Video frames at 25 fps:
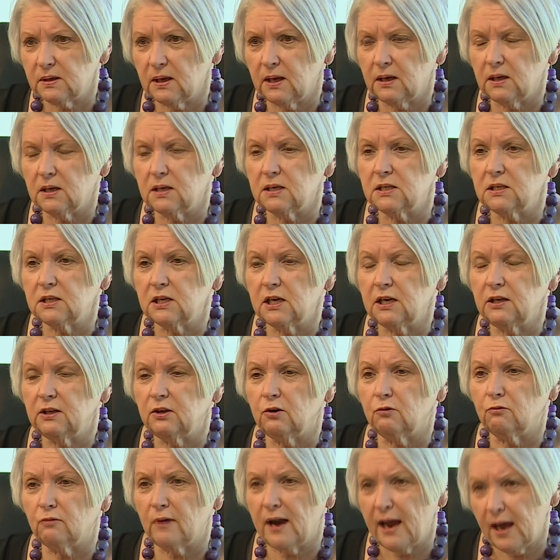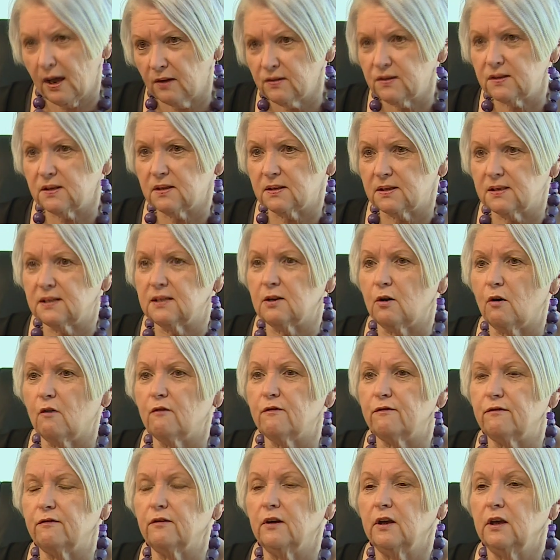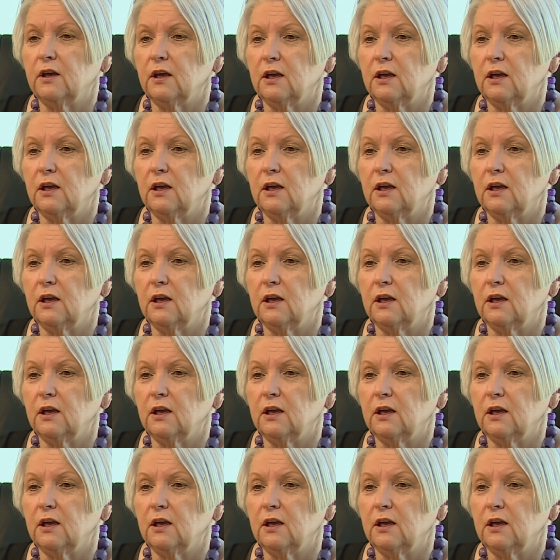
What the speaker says: and it grounds itself